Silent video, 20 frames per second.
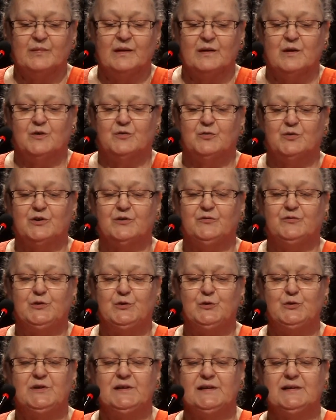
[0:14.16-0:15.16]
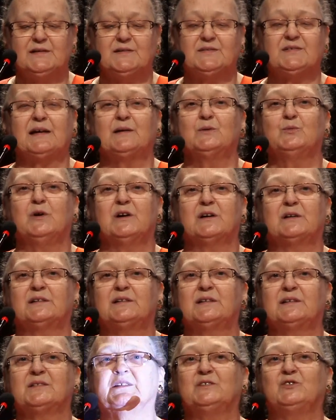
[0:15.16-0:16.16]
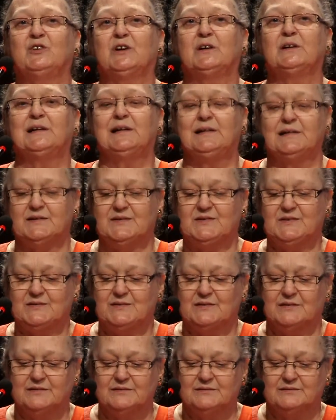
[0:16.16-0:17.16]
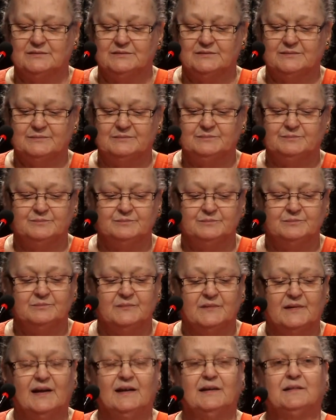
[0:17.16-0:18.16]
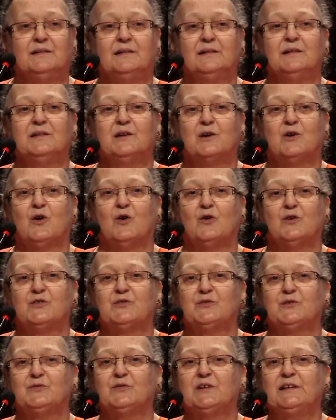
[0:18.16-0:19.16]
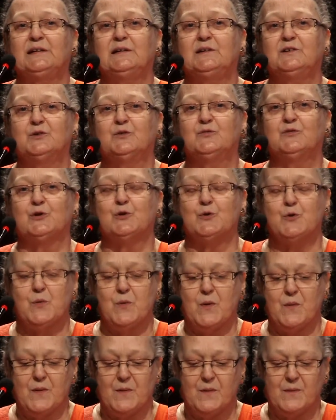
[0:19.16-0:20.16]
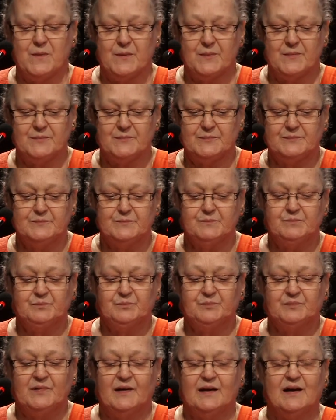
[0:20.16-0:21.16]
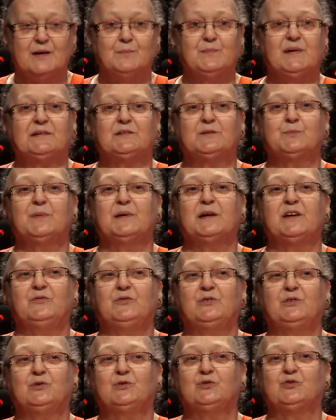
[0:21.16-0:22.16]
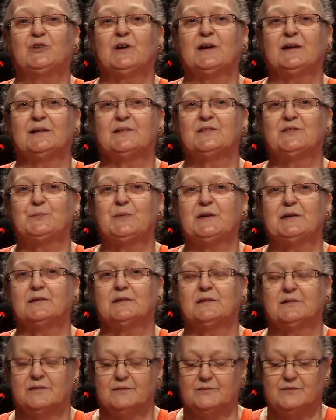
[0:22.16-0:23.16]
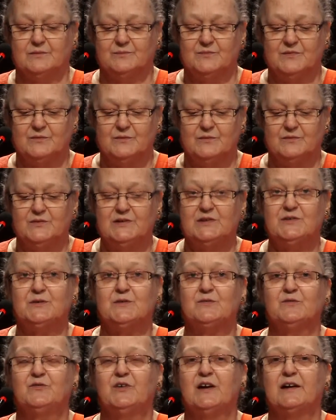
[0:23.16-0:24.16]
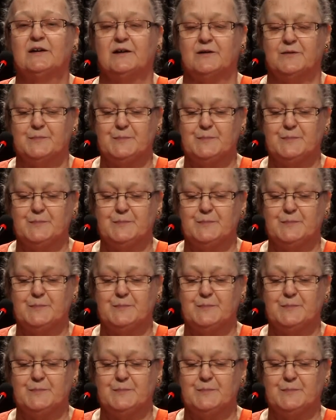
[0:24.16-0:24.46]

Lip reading: For a few years, I worked as a journalist, and in the course of an interview, I met my future husband, Vincent Ferrer.